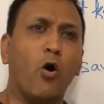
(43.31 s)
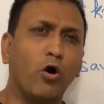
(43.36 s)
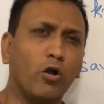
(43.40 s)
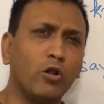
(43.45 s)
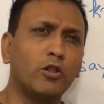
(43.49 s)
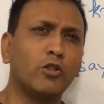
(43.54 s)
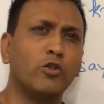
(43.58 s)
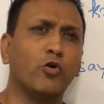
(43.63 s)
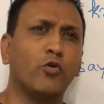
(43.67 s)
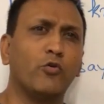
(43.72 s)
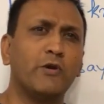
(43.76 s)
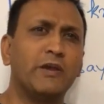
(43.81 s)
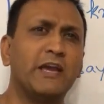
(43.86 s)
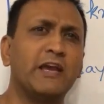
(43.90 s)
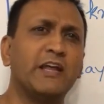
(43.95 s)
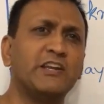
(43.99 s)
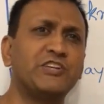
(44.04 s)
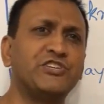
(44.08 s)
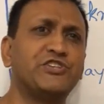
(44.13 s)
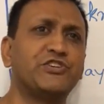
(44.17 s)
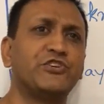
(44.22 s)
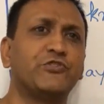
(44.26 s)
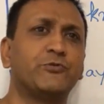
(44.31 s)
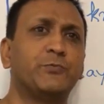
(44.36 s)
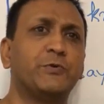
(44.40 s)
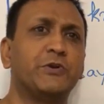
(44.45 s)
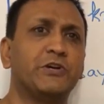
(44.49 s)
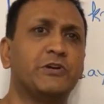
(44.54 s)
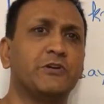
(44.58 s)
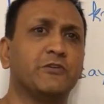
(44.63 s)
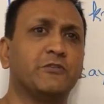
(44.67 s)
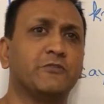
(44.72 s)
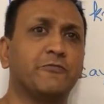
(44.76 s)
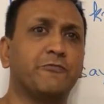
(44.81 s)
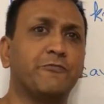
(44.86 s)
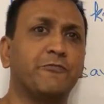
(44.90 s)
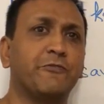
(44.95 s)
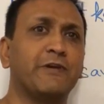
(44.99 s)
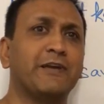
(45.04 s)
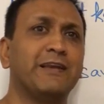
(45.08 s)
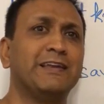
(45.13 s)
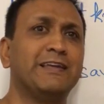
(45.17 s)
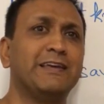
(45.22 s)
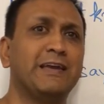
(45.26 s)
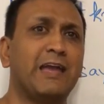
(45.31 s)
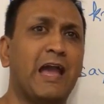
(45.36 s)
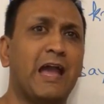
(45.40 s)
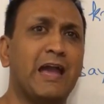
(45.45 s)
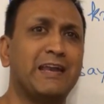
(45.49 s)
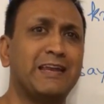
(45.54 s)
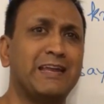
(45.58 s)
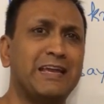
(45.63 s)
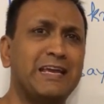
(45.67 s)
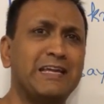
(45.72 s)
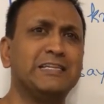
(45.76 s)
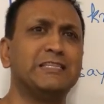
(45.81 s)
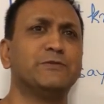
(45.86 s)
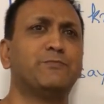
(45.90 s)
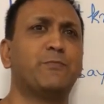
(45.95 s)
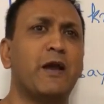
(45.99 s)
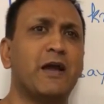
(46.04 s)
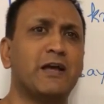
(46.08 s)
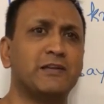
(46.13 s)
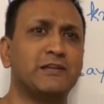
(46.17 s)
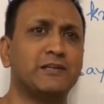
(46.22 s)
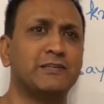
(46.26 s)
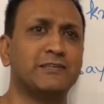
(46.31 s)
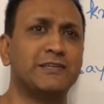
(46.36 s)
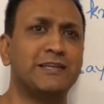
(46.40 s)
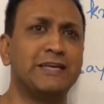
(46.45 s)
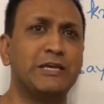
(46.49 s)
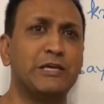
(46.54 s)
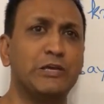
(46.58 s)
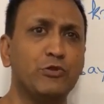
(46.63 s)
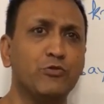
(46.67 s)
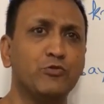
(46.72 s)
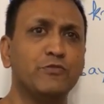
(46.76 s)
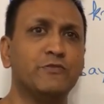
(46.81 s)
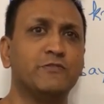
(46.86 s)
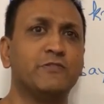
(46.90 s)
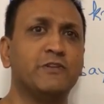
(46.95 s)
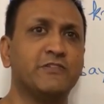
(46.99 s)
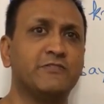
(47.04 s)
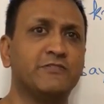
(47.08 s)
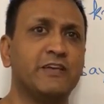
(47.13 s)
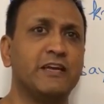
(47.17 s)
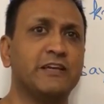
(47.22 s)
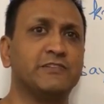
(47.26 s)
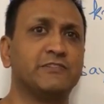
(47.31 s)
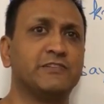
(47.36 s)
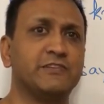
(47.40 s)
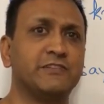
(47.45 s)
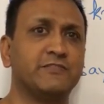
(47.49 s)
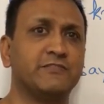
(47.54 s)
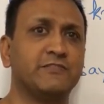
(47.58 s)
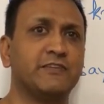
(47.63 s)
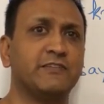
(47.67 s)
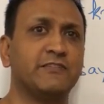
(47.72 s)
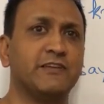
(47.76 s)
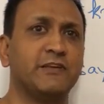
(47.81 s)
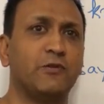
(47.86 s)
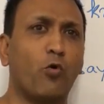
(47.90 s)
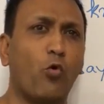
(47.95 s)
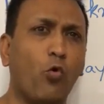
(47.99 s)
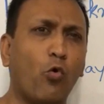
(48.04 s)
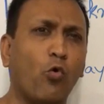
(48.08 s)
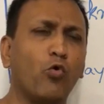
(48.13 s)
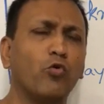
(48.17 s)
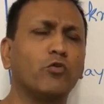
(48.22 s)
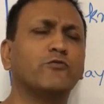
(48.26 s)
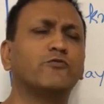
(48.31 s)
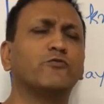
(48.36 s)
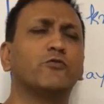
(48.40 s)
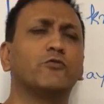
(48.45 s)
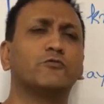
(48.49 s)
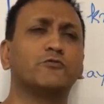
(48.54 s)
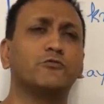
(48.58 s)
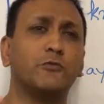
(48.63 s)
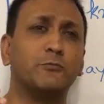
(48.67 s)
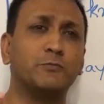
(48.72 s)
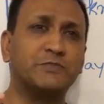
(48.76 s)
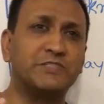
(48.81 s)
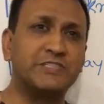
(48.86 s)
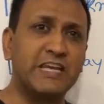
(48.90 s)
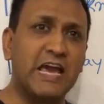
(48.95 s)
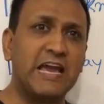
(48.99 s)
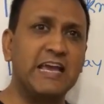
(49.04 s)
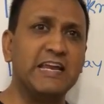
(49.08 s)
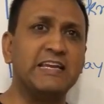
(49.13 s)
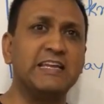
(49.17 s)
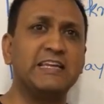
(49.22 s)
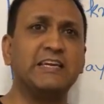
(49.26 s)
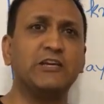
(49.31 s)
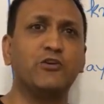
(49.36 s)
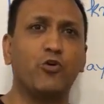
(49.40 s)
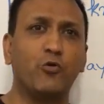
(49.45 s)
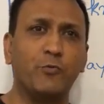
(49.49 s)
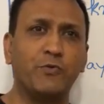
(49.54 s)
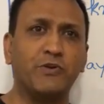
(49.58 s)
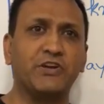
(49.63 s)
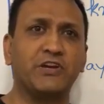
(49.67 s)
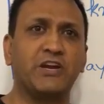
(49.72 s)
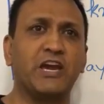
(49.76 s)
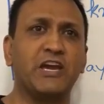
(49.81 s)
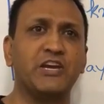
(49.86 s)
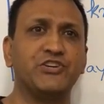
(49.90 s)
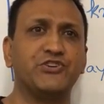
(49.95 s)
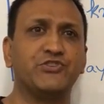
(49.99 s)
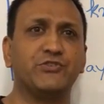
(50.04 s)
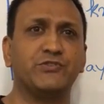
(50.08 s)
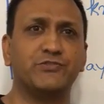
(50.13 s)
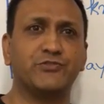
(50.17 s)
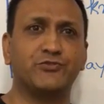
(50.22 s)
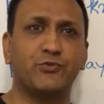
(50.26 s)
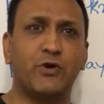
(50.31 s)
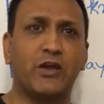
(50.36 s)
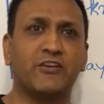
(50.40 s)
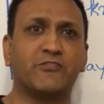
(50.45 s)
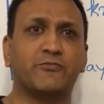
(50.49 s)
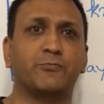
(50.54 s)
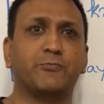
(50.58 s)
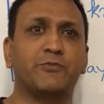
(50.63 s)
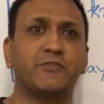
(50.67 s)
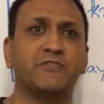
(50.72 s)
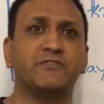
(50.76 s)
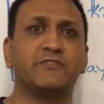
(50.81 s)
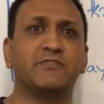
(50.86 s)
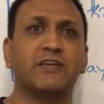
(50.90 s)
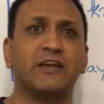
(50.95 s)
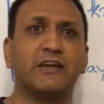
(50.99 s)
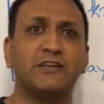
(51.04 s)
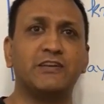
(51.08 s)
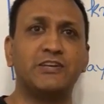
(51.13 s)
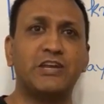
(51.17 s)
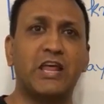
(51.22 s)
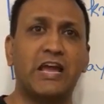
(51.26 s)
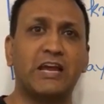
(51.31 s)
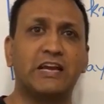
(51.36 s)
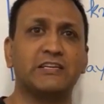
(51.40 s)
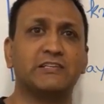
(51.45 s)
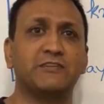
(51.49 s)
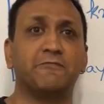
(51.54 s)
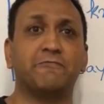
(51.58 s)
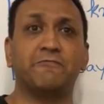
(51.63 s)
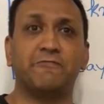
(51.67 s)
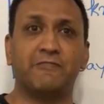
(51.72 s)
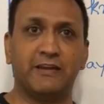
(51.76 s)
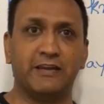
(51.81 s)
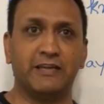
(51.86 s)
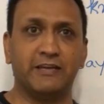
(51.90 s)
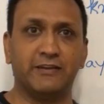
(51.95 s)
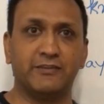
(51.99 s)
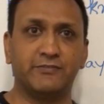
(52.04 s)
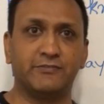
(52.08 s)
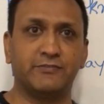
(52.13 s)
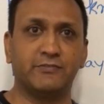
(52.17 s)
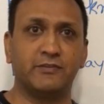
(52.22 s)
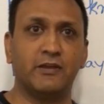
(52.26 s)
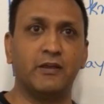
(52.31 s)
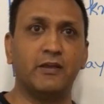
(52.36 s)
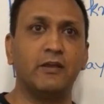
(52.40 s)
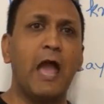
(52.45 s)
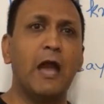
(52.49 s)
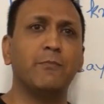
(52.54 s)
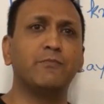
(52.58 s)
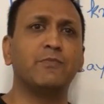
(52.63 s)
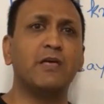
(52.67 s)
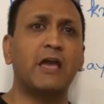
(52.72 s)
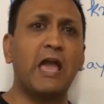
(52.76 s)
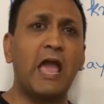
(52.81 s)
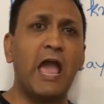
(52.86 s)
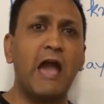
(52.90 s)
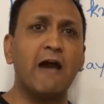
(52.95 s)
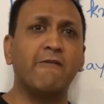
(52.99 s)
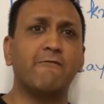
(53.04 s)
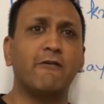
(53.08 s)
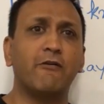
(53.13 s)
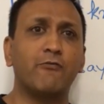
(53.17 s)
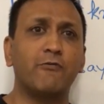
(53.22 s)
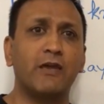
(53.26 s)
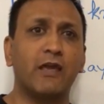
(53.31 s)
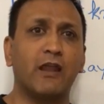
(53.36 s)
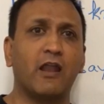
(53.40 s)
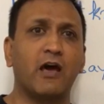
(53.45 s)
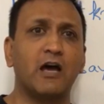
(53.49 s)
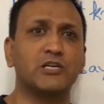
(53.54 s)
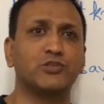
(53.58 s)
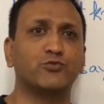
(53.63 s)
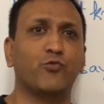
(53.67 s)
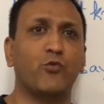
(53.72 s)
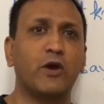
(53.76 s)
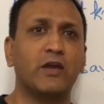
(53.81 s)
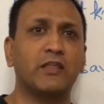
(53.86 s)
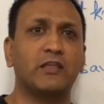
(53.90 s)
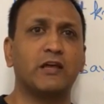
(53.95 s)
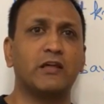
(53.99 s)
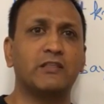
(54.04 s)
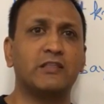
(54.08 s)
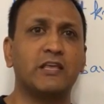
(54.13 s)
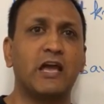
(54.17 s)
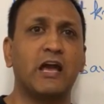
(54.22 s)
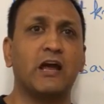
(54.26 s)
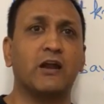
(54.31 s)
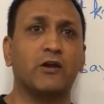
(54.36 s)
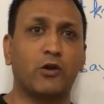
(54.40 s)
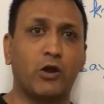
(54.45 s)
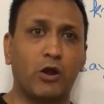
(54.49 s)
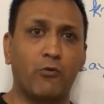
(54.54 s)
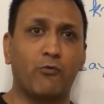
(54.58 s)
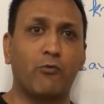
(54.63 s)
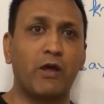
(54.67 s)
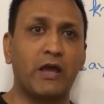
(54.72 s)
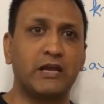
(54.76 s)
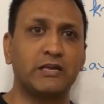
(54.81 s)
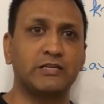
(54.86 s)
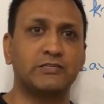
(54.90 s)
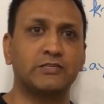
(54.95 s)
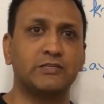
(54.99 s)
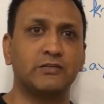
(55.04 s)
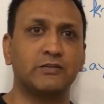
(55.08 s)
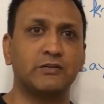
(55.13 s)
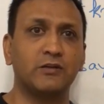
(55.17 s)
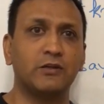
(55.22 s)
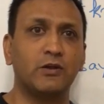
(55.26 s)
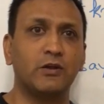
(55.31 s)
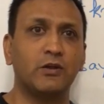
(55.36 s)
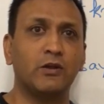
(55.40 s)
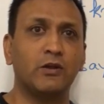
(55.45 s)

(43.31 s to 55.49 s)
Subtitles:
Although English speakers freely and independently use these sentences in all sorts of daily communications to express their negative feelings, have they ever realized whether they are correct